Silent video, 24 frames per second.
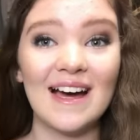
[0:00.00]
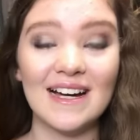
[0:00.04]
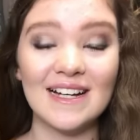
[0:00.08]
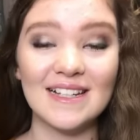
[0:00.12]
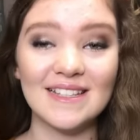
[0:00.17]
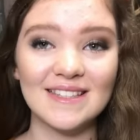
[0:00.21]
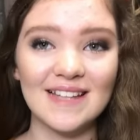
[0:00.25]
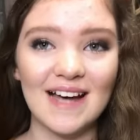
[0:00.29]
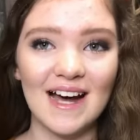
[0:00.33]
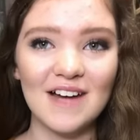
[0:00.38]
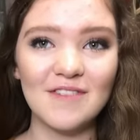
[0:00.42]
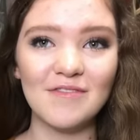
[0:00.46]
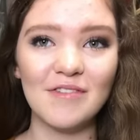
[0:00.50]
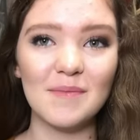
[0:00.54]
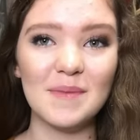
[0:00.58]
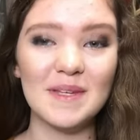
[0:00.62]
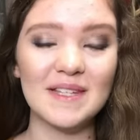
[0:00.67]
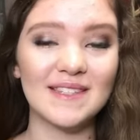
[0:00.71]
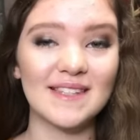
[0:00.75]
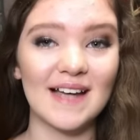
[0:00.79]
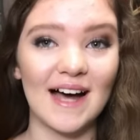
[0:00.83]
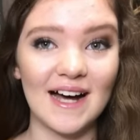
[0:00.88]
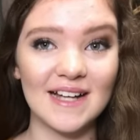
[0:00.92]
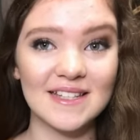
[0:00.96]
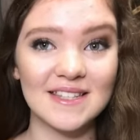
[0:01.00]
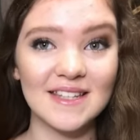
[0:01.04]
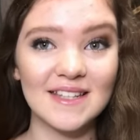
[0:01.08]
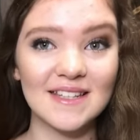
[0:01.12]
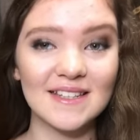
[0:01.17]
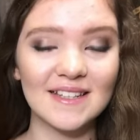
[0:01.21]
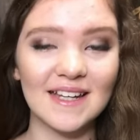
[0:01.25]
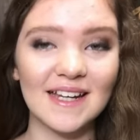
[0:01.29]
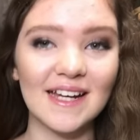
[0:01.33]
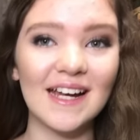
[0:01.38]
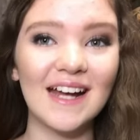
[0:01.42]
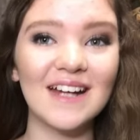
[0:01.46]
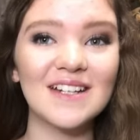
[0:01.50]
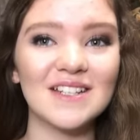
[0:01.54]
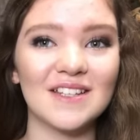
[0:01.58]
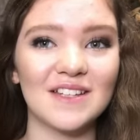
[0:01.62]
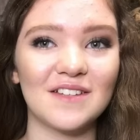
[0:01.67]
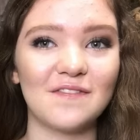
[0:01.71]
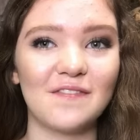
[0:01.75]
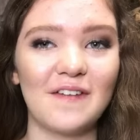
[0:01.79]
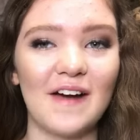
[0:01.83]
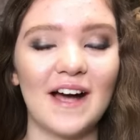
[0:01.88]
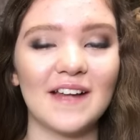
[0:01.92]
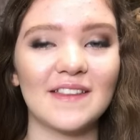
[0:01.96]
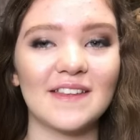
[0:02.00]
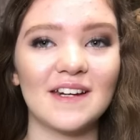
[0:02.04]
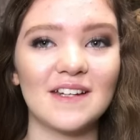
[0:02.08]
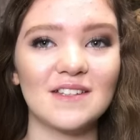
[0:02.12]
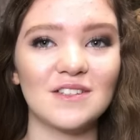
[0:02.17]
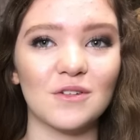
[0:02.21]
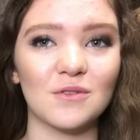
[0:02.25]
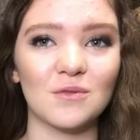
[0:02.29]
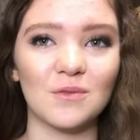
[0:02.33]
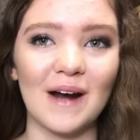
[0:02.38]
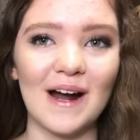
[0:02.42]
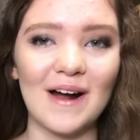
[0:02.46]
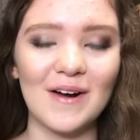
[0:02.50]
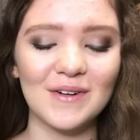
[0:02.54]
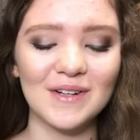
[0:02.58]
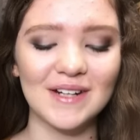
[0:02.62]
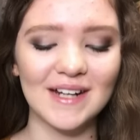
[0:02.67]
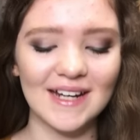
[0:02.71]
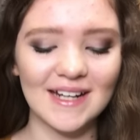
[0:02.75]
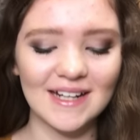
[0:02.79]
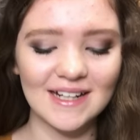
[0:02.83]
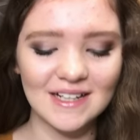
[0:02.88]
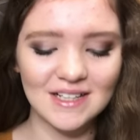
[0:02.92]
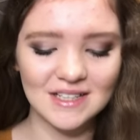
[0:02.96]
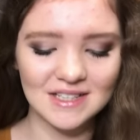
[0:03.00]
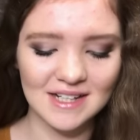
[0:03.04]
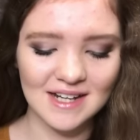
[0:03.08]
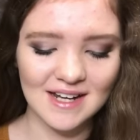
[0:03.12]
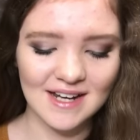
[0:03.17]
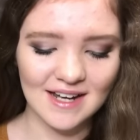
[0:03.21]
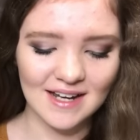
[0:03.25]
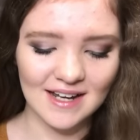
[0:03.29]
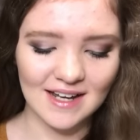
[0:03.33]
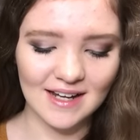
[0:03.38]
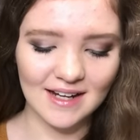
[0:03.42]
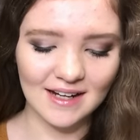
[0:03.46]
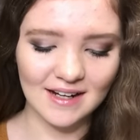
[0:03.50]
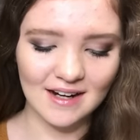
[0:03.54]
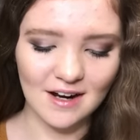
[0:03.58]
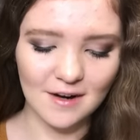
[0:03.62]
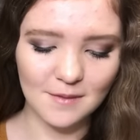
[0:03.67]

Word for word: Aside from the size of this cage and the fact that it's a round cage, it